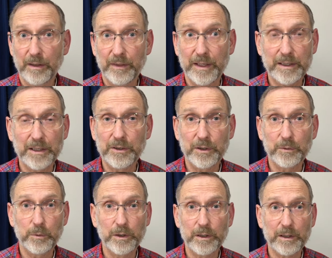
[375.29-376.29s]
They did their
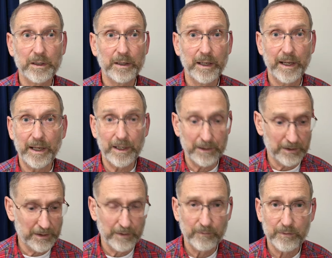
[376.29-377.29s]
work,
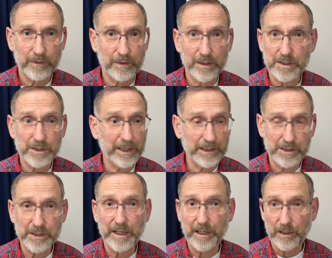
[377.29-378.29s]
and this thing
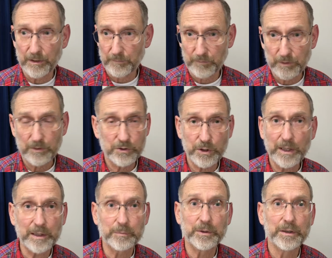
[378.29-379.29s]
is now
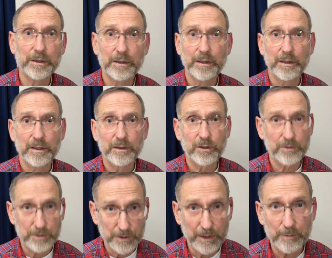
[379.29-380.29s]
shaped to the
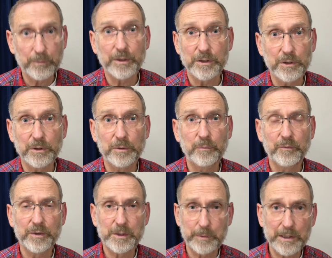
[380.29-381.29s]
shape that you
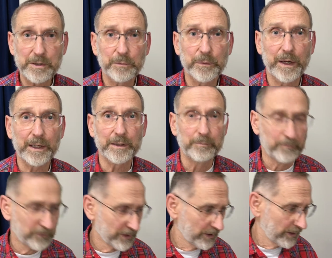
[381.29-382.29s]
specified.
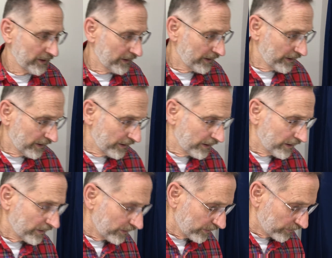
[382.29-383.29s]

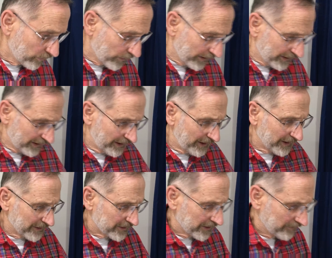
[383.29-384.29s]
One
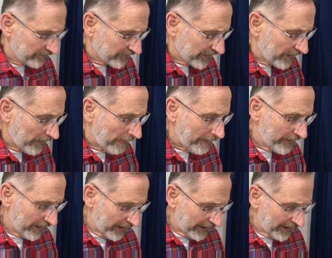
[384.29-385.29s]
hint,
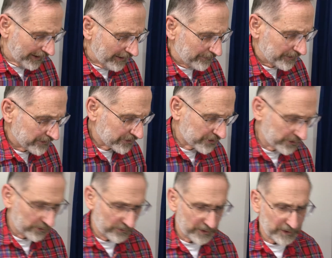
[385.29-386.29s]
I have it
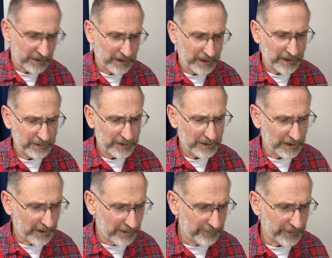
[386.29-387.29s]
so that in the
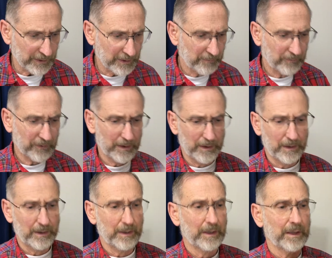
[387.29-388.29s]
oven
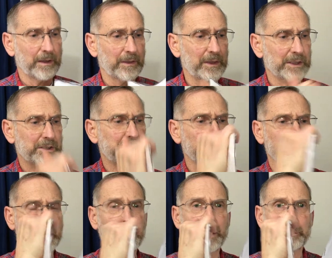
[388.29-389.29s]
this
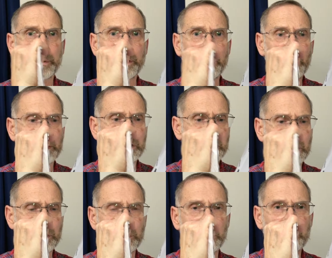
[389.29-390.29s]
is up like
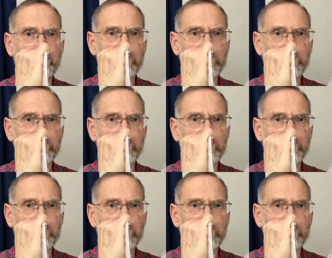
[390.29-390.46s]
so.